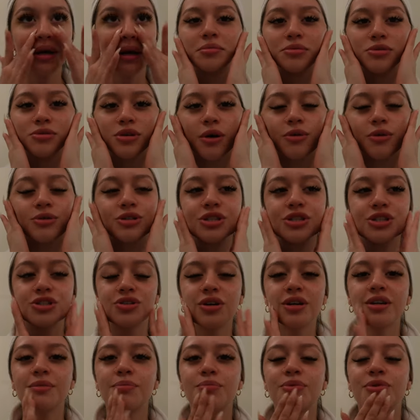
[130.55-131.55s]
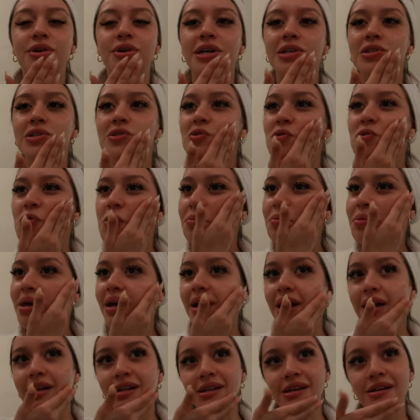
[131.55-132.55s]
So I was just trying to brainstorm like
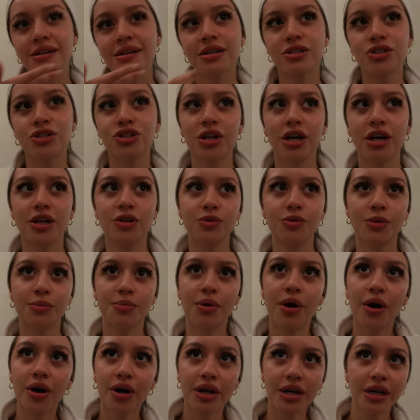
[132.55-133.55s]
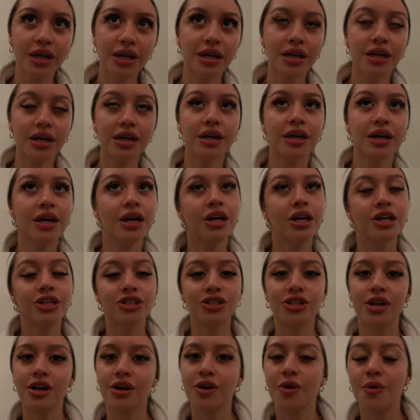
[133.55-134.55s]
ideas. Should I do a party?
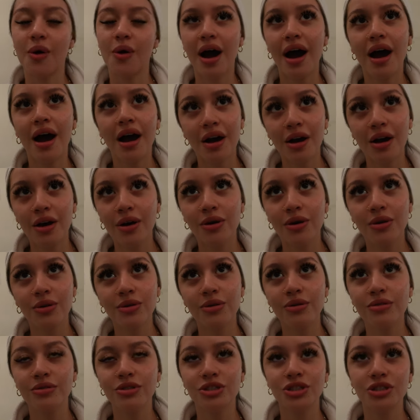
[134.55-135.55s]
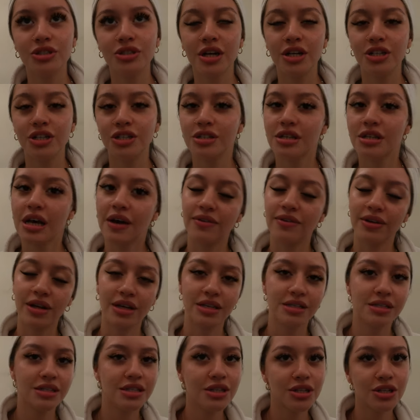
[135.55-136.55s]
Should I go out? Should I just have a
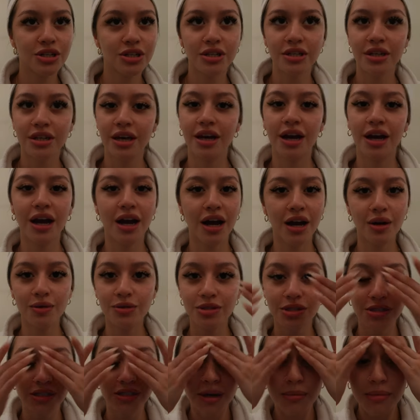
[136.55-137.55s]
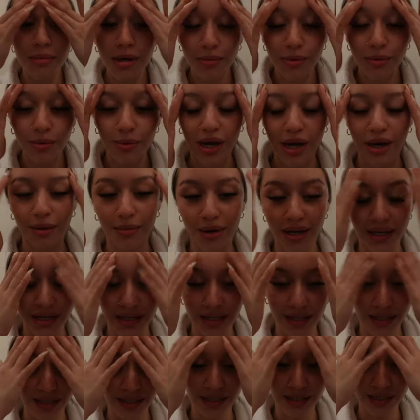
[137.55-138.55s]
nice dinner? Like, I was just coming up with random
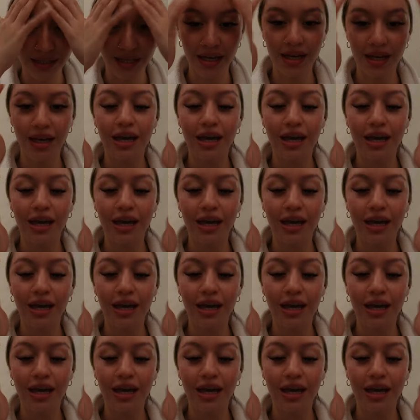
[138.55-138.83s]
ideas.